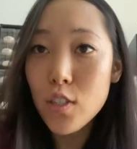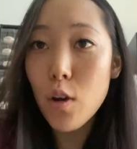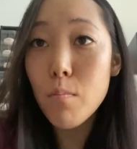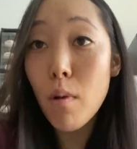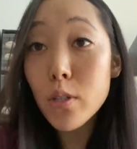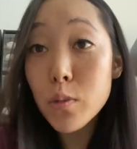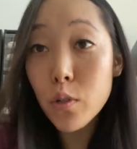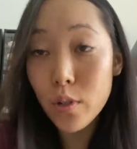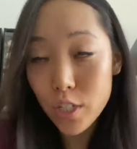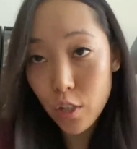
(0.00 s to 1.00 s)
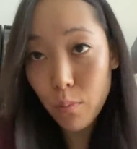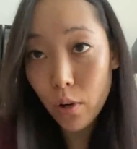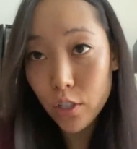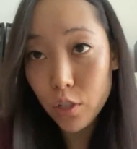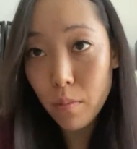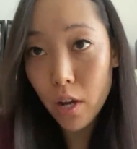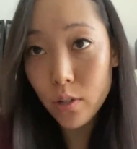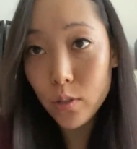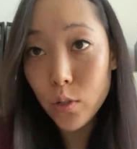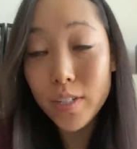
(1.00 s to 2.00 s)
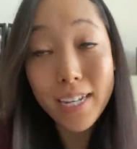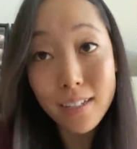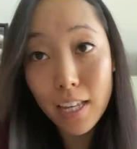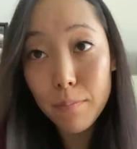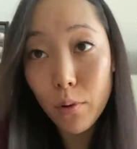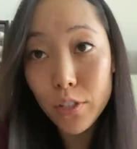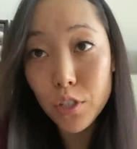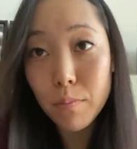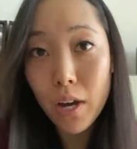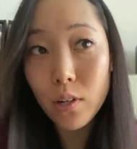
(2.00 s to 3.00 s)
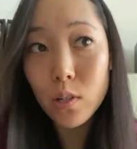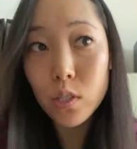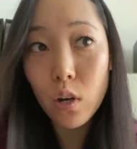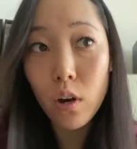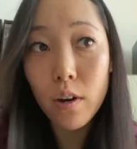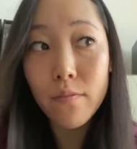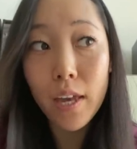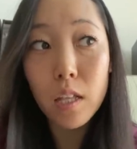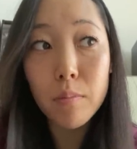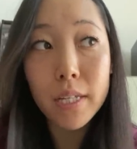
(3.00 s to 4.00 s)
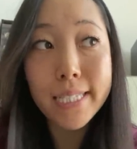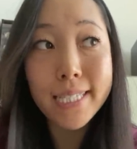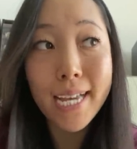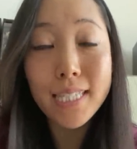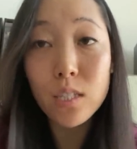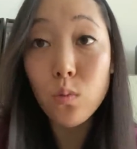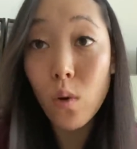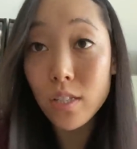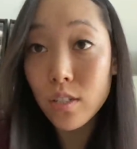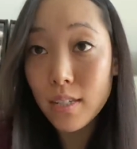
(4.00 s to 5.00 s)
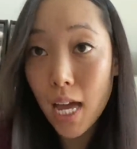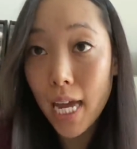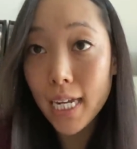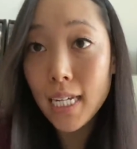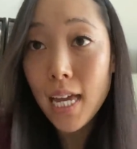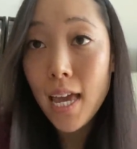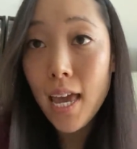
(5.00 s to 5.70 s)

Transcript: So most Grishko pointe shoe models or Nikolay pointe shoe models are available in sizes one to nine.